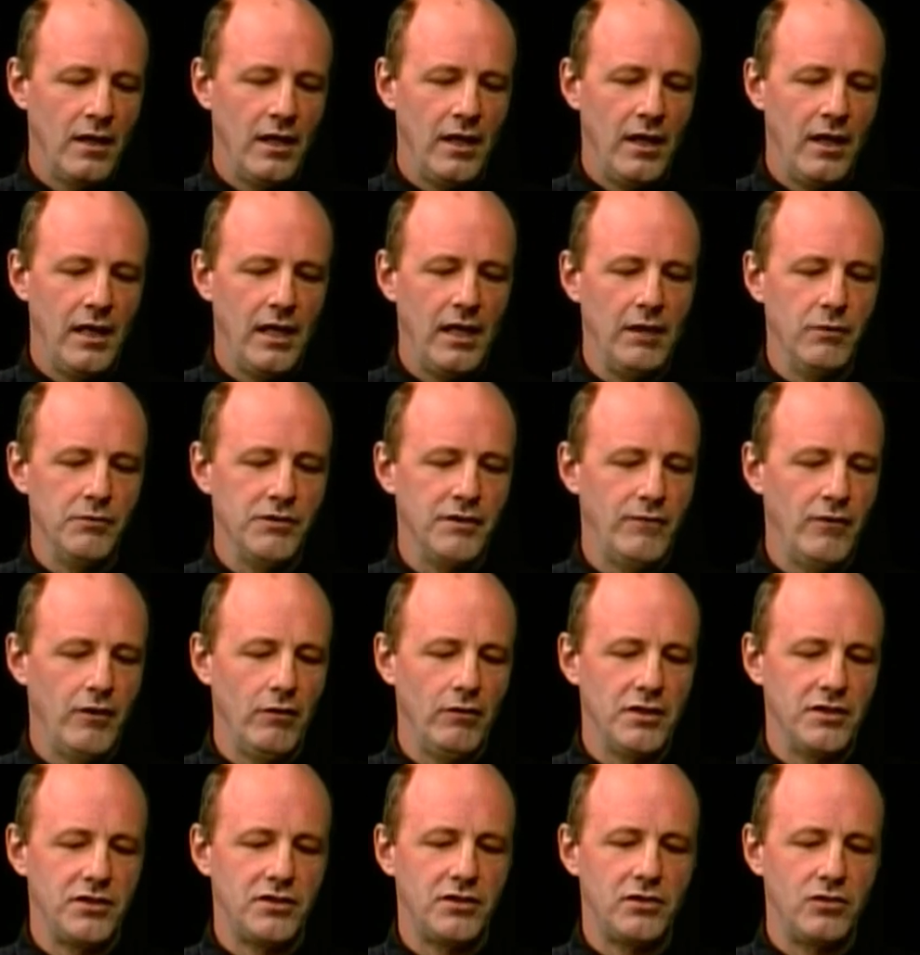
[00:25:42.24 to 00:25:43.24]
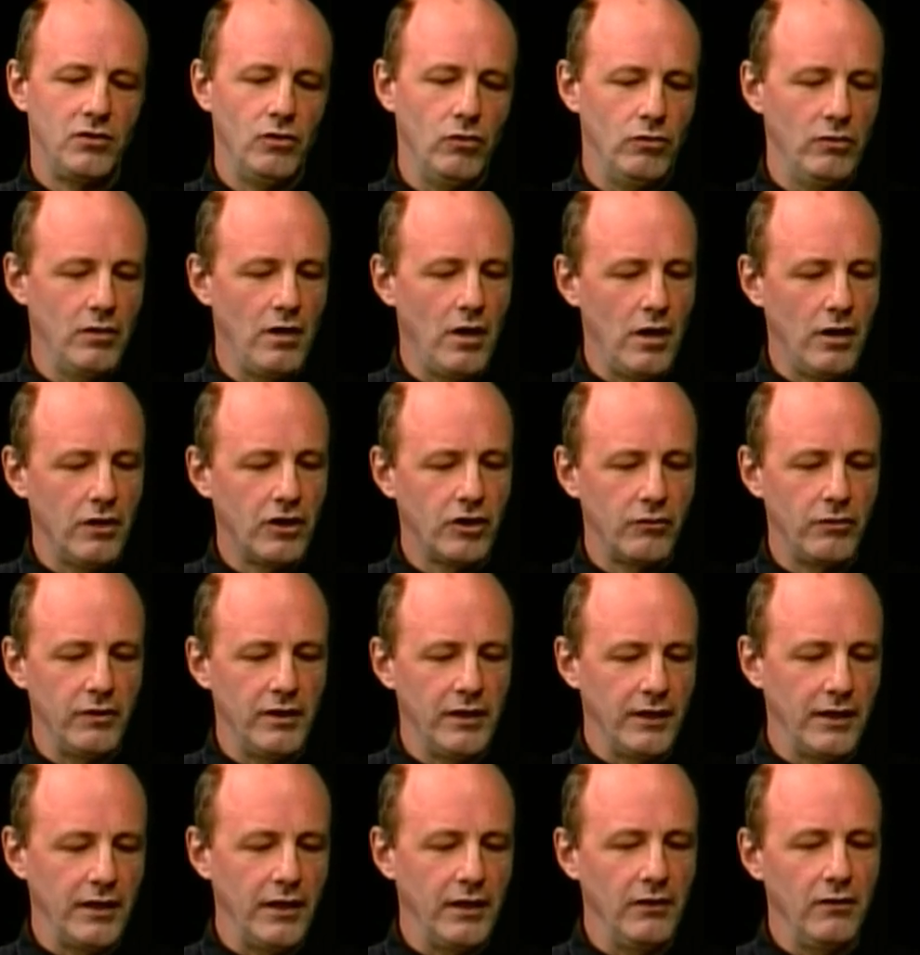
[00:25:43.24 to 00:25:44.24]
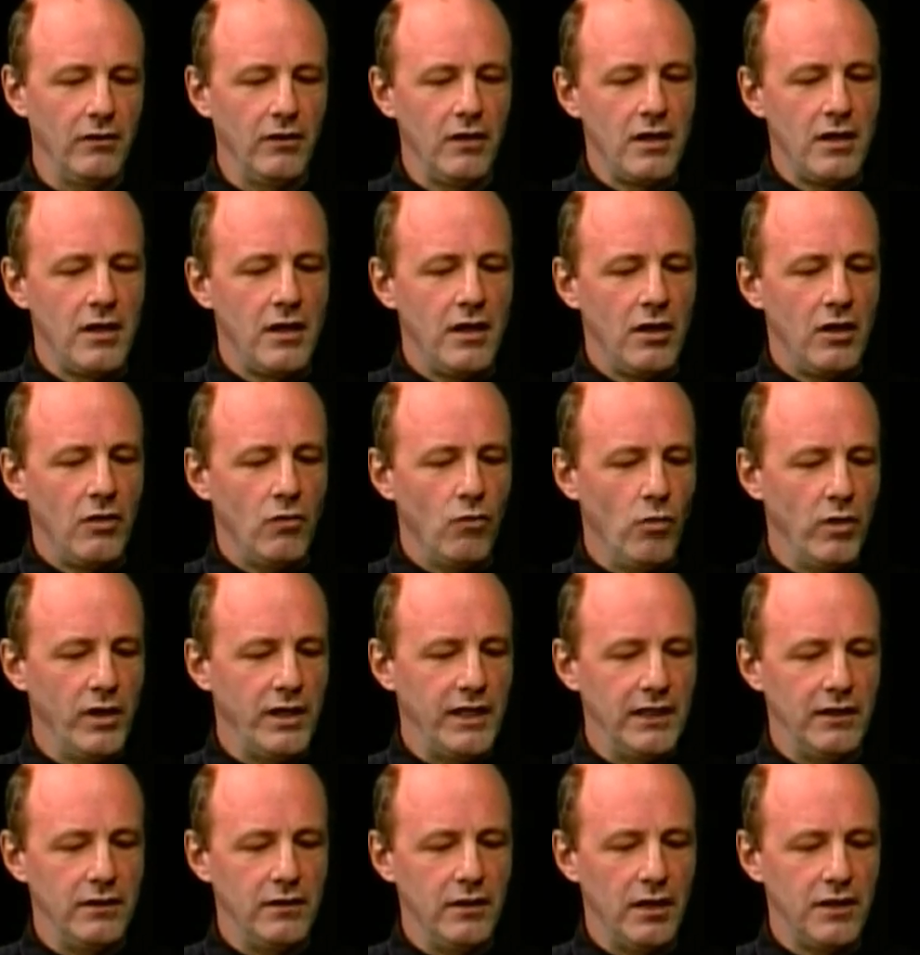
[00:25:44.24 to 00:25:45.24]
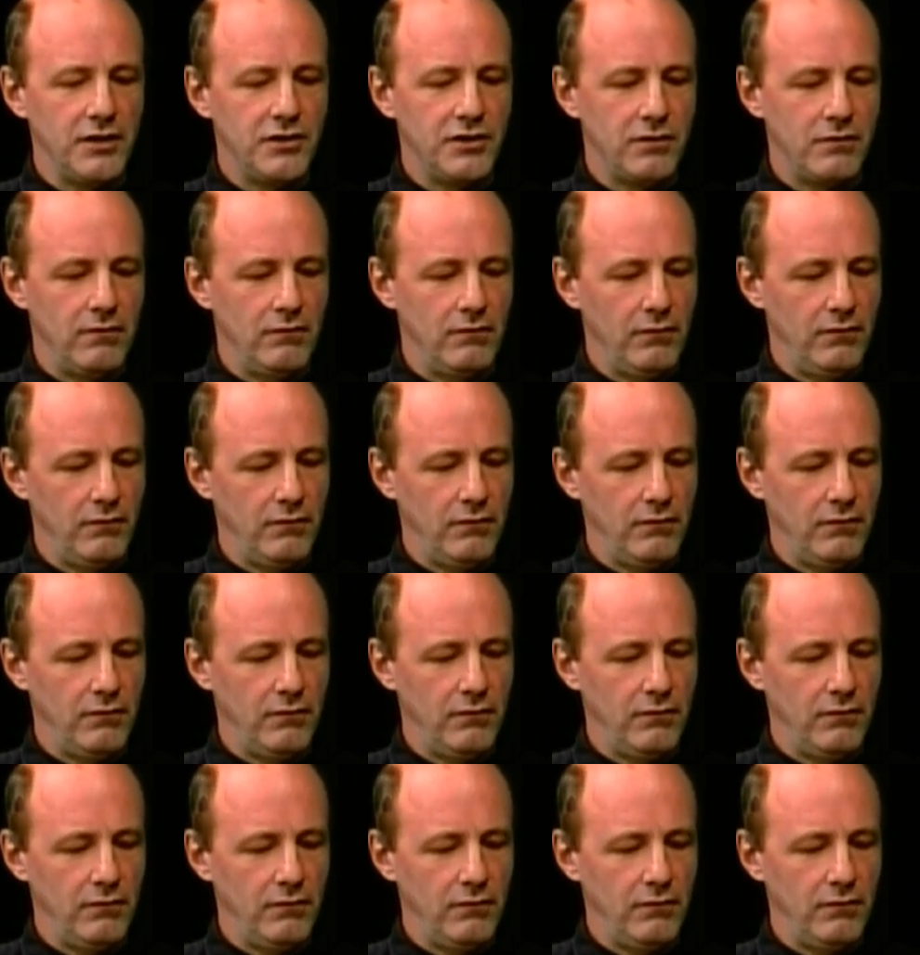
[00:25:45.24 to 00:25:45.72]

He was a very astute art critic, and what he does